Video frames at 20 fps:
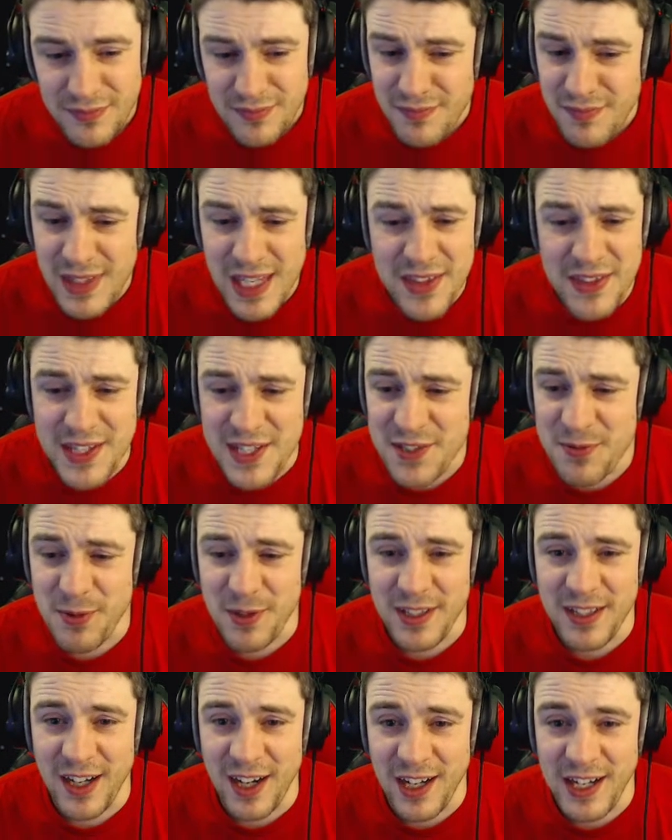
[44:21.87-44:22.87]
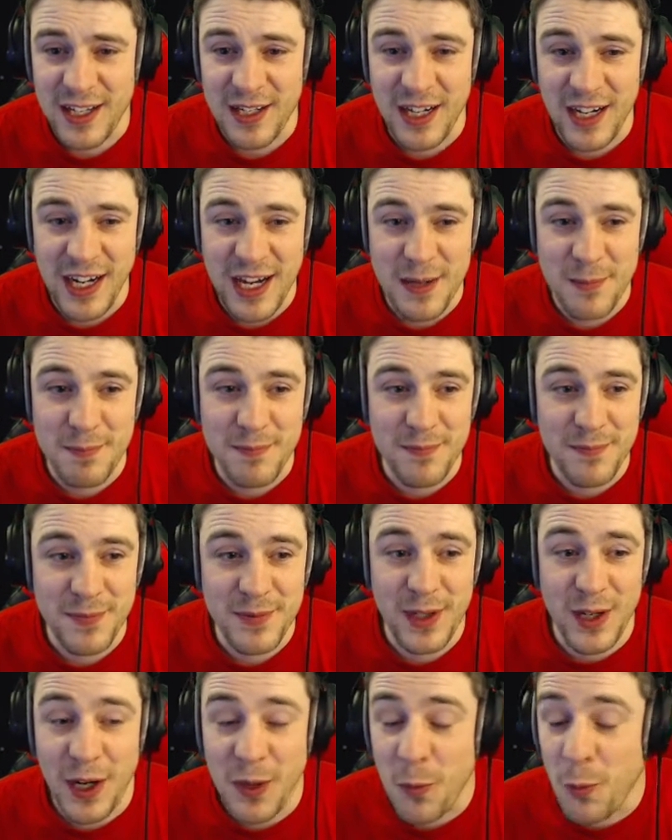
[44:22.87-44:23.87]
This one, I
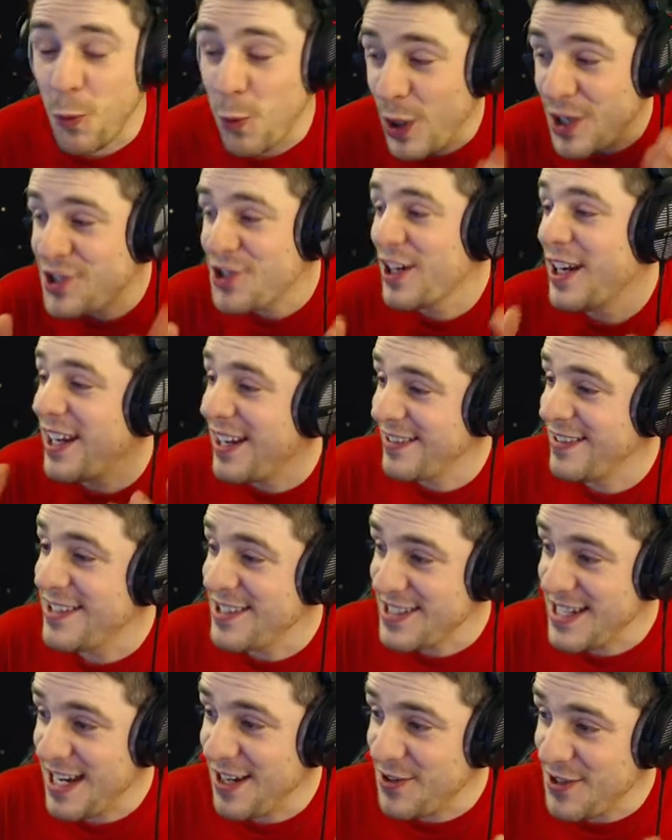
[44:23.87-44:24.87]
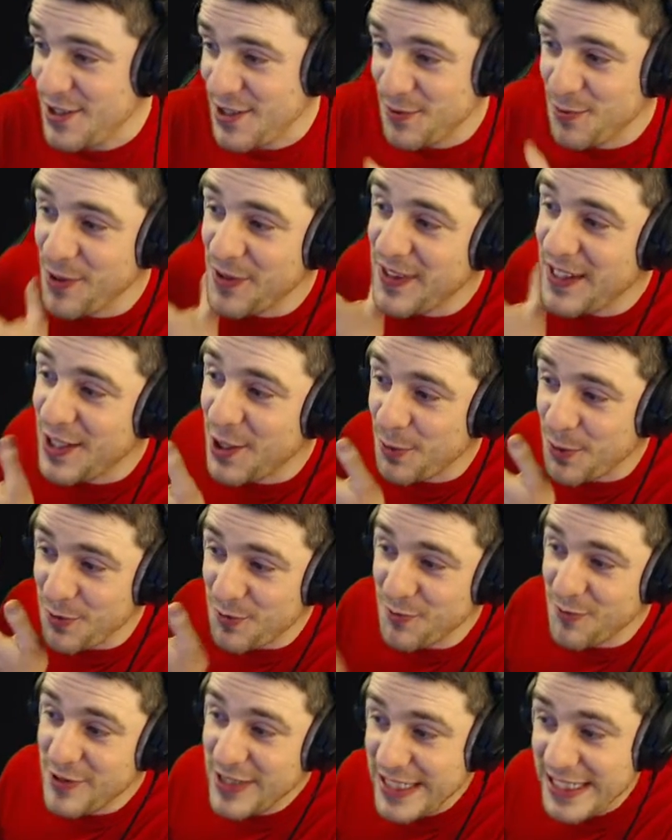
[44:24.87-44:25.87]
wish I had this now. This is one thing I would
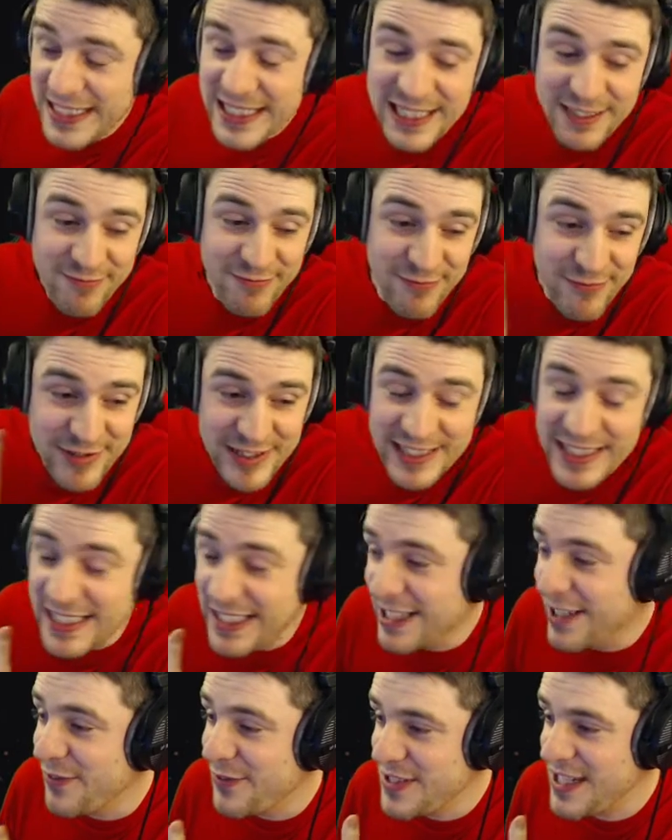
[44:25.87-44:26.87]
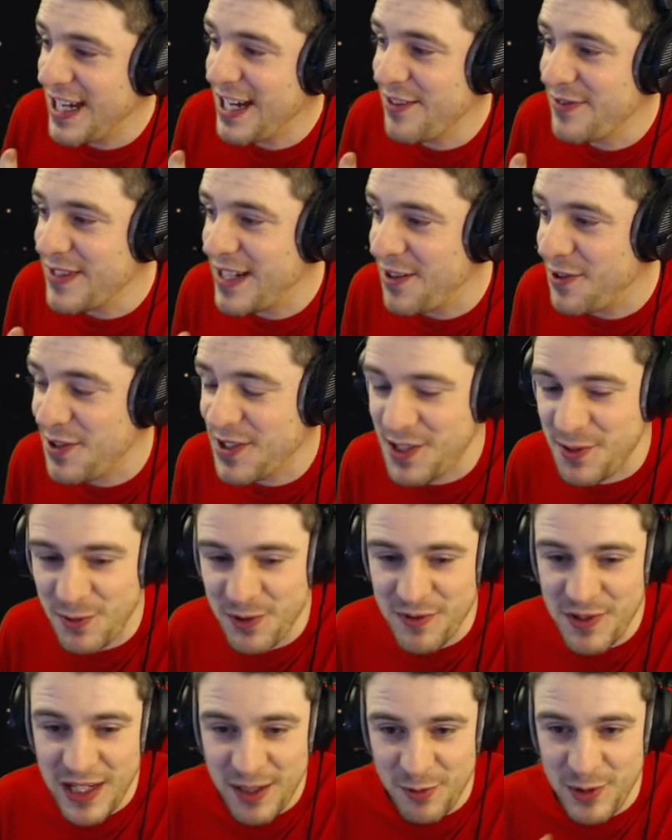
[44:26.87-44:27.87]
really love to have now, because it
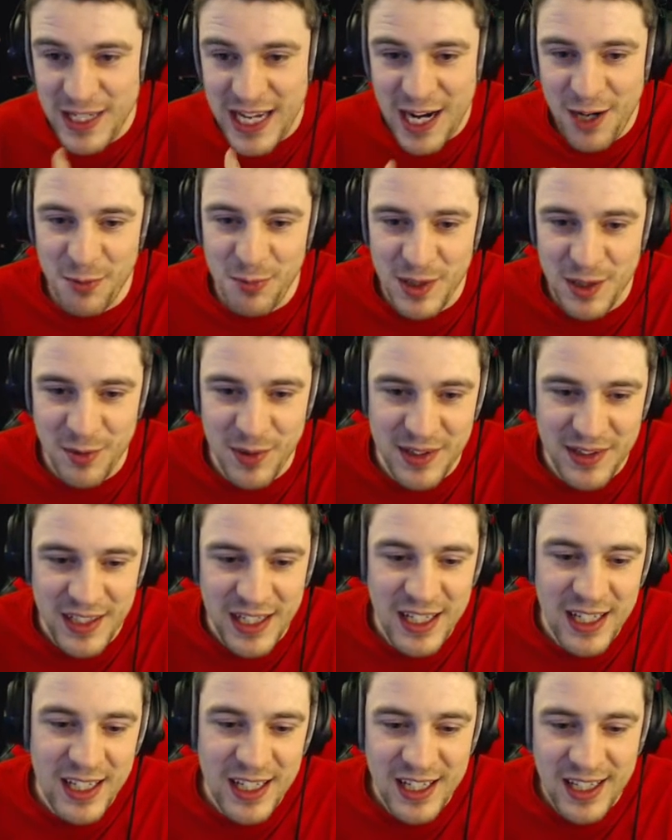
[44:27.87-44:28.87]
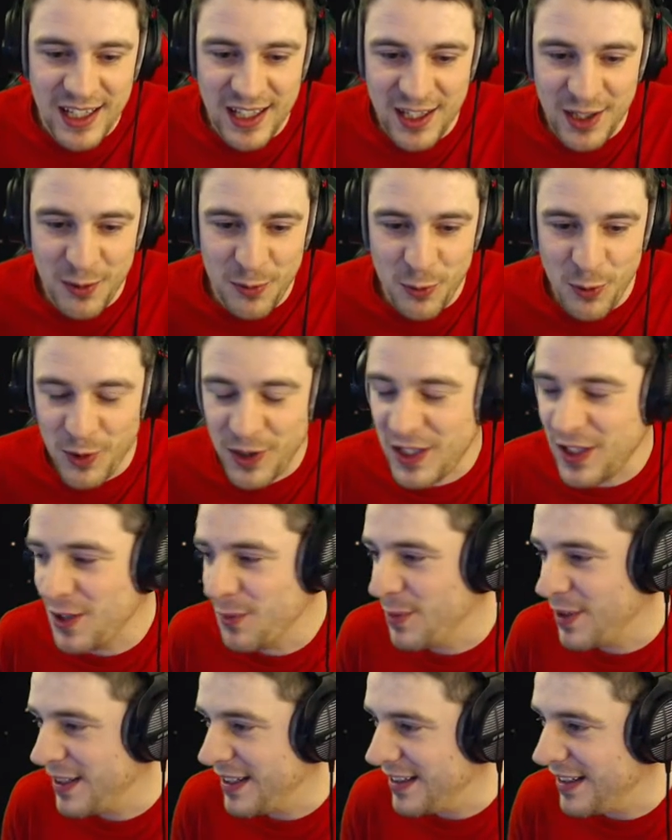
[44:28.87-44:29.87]
would help me with working on
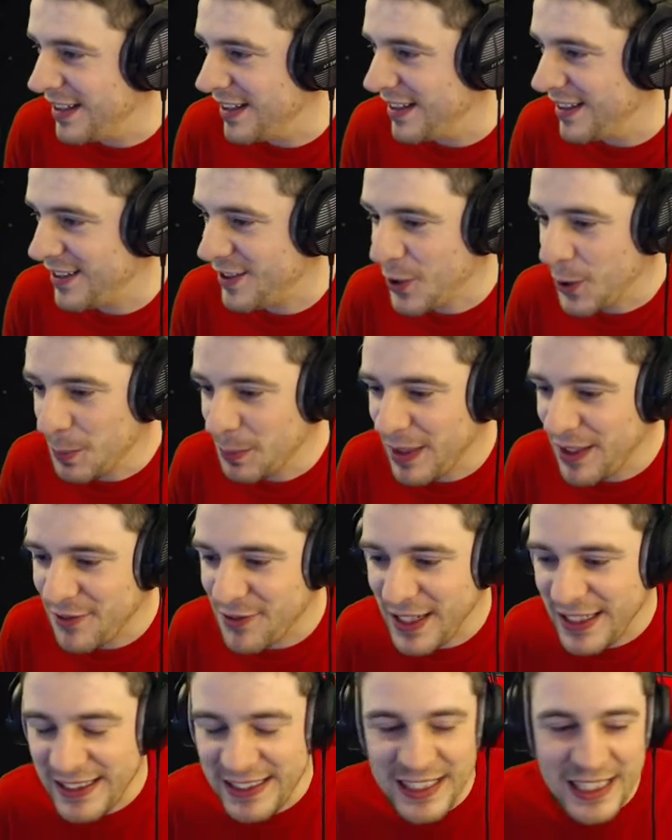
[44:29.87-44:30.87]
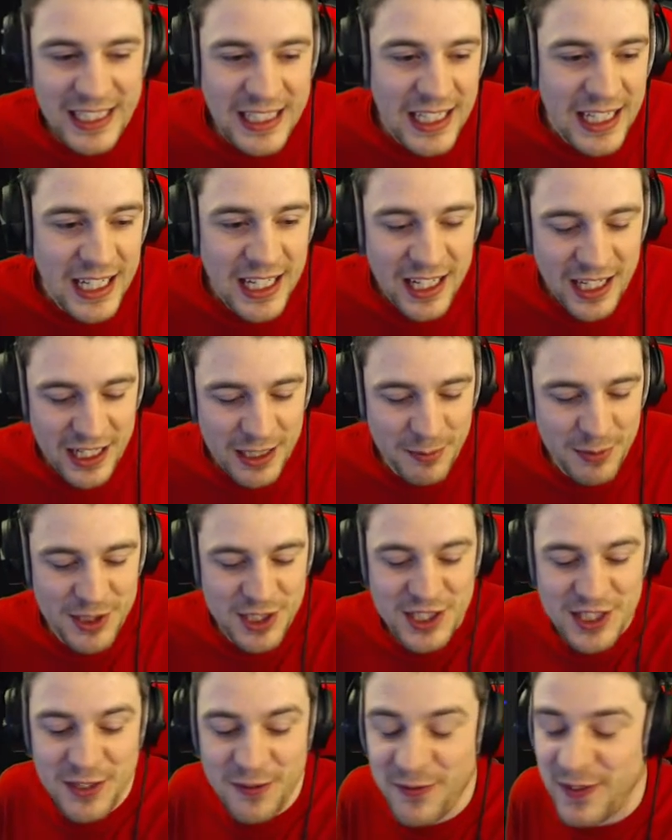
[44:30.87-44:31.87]
my combat ranking. But
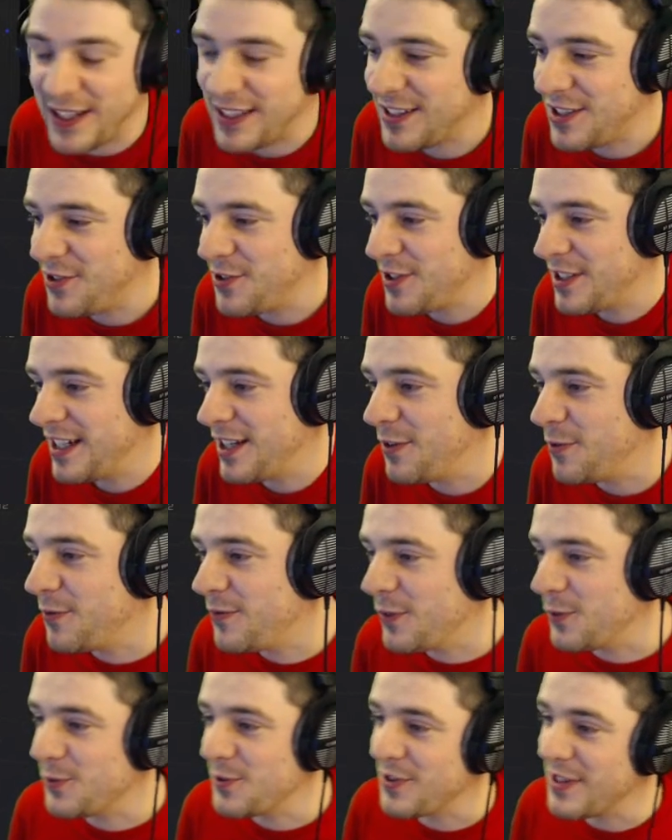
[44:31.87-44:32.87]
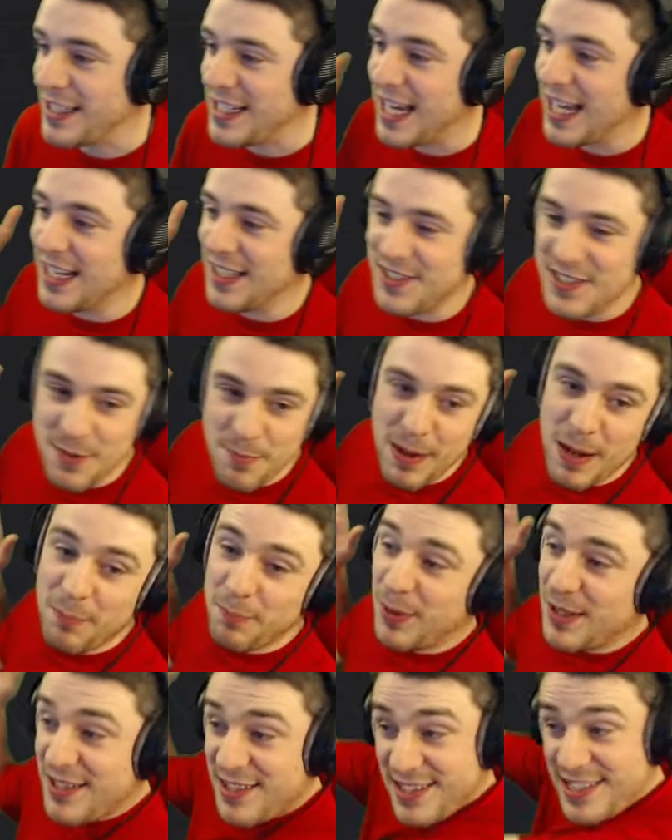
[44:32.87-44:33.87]
just the fact that you can now filter the galaxy map
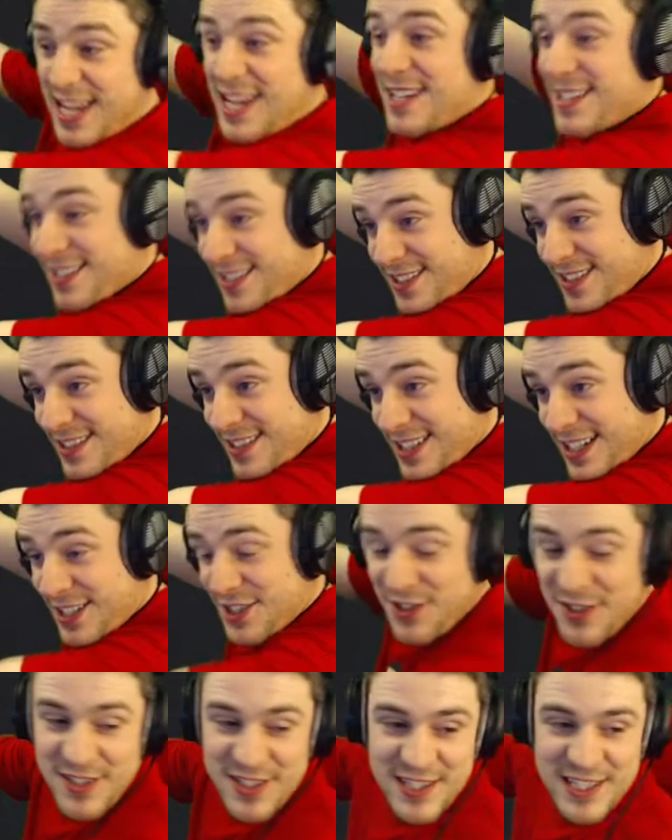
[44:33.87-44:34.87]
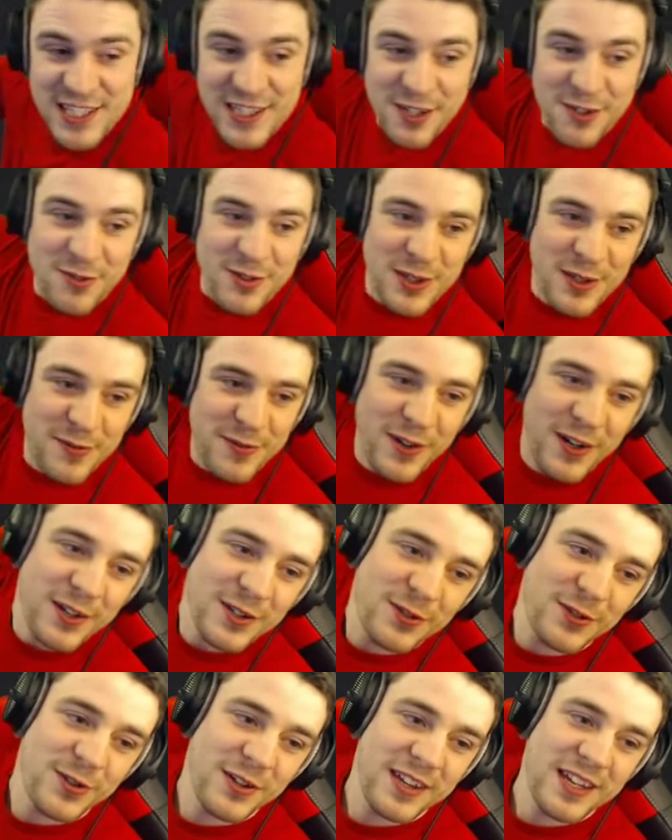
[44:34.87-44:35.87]
by states, as you can see over in the far
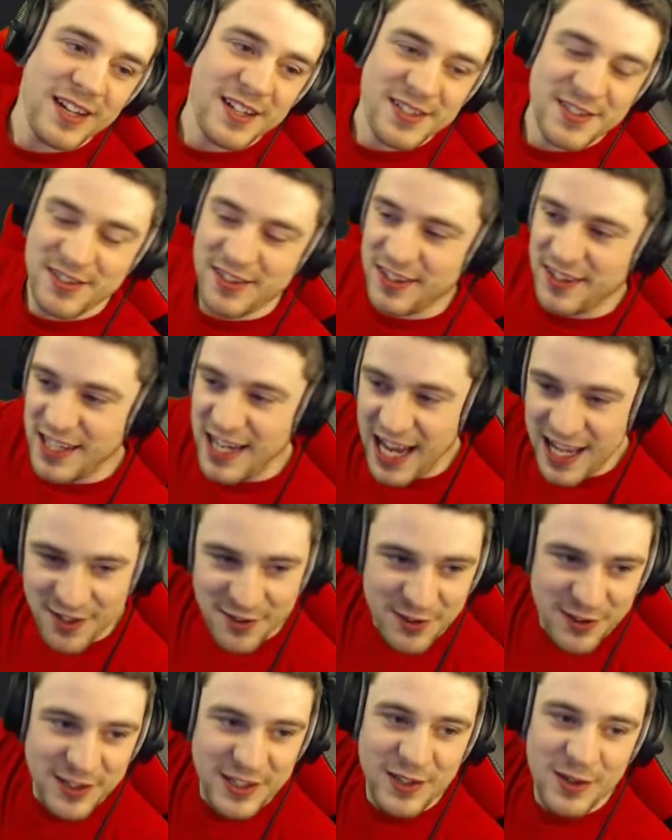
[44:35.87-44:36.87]
corner there, so like the anarchy,